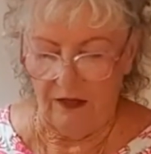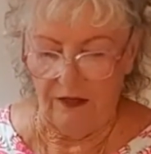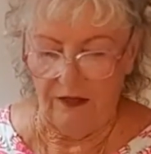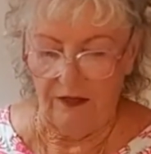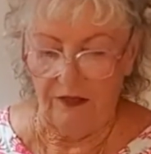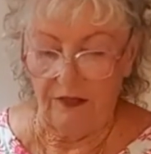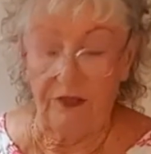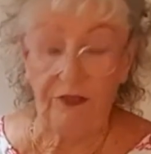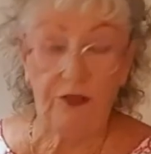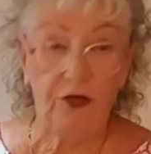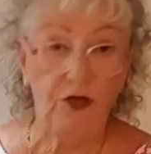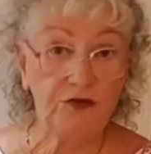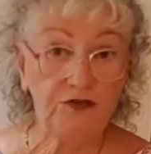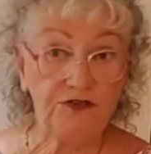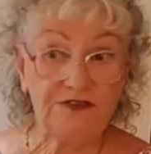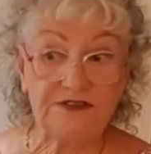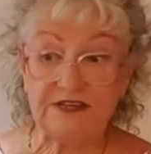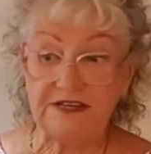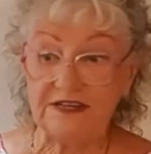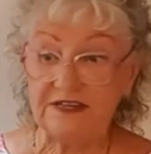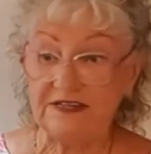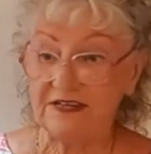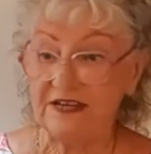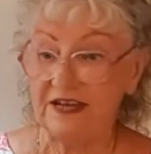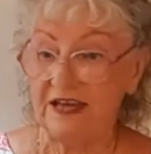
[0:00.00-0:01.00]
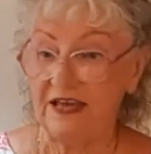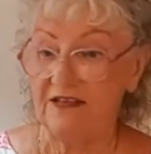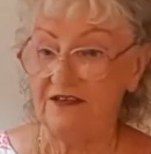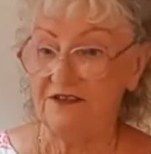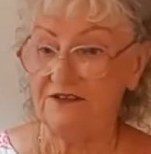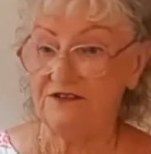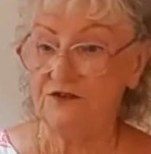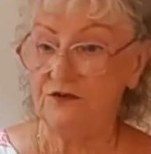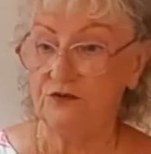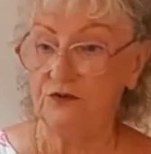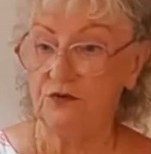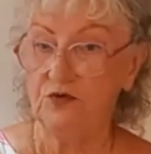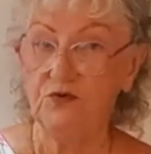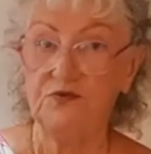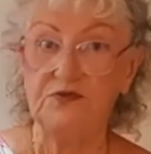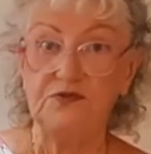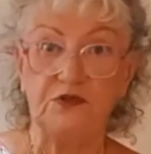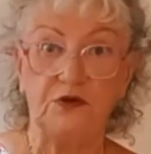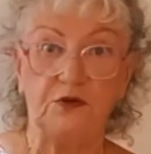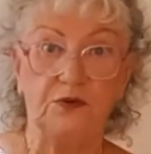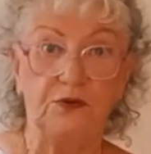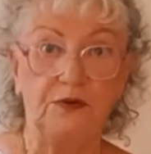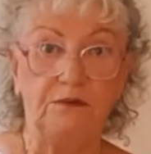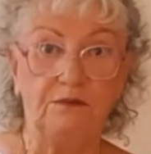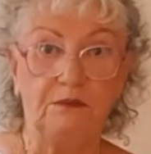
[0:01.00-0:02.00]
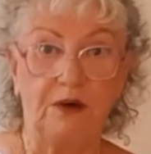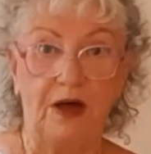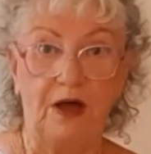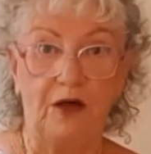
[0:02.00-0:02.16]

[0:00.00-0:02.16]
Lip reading: Those details are also in my